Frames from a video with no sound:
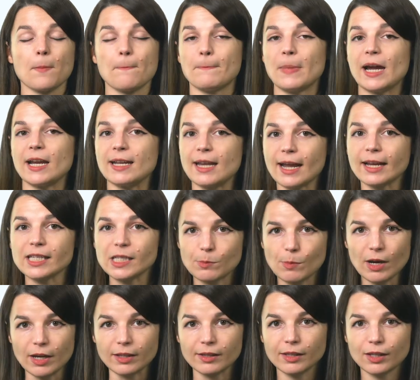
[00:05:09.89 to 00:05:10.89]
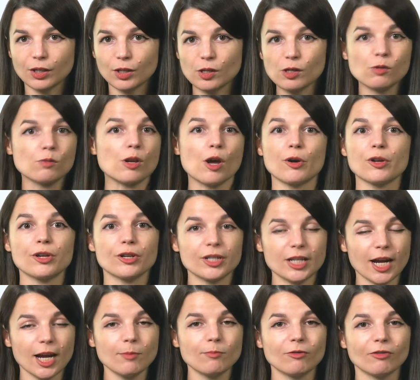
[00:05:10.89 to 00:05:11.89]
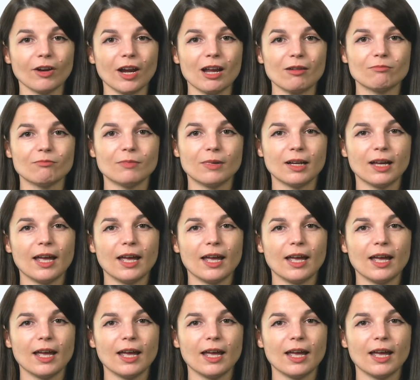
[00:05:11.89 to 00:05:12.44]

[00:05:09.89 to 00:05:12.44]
by next month, you know your time frame.